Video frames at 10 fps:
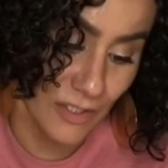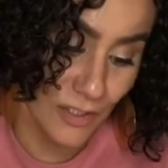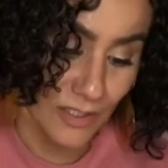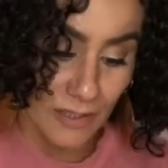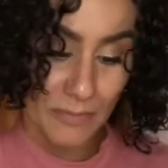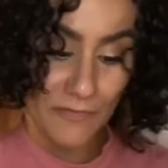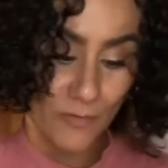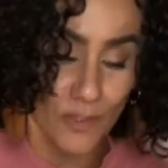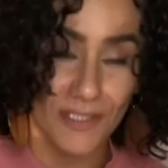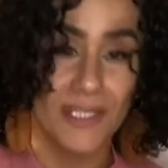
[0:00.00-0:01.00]
You're going to be
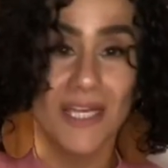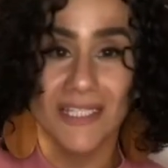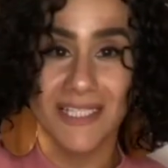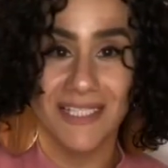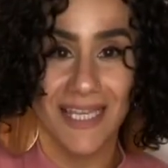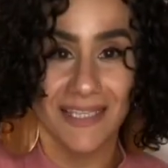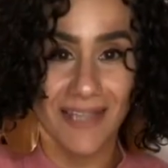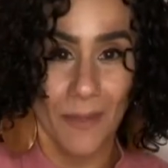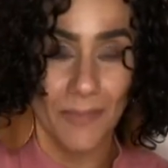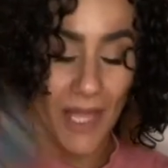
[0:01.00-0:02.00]
forced to take
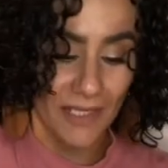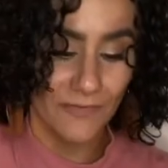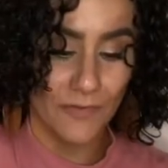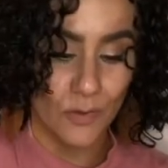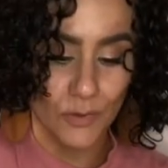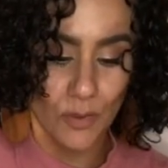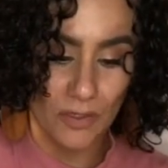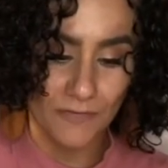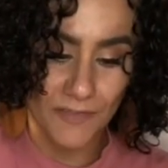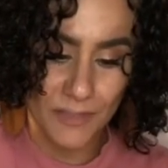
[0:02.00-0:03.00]
that blindfold
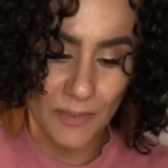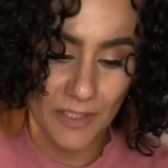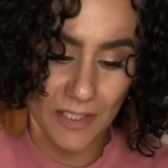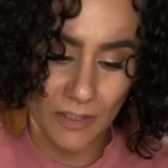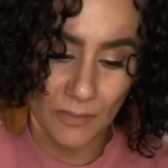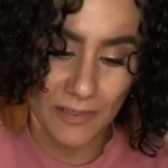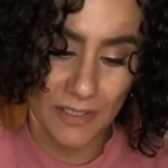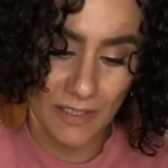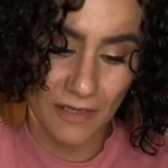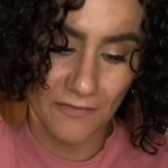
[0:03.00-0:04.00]
off. Spirit, can you please
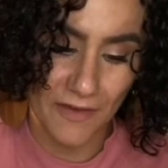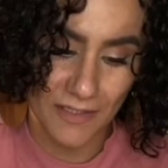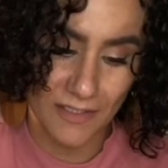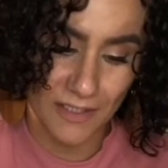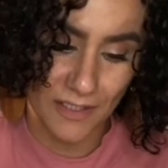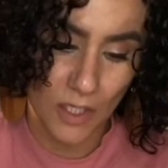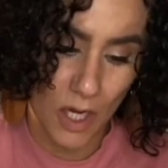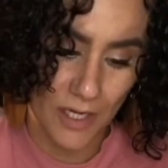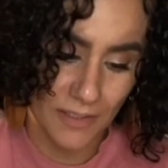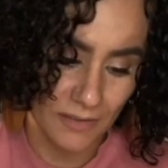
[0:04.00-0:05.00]
clarify the Sun
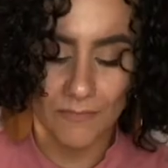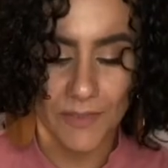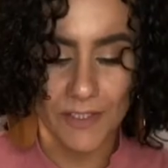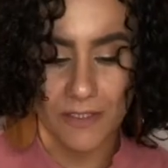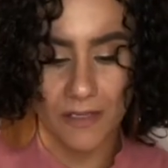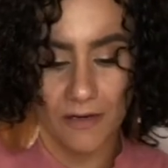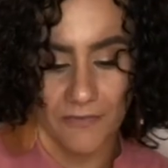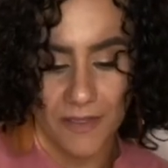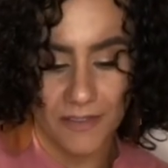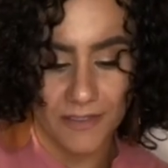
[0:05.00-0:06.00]
card? Please
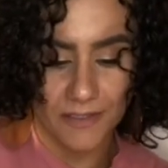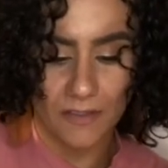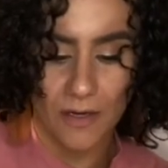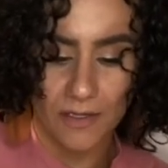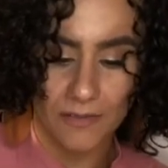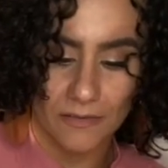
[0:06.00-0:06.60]
clarify the Sun card.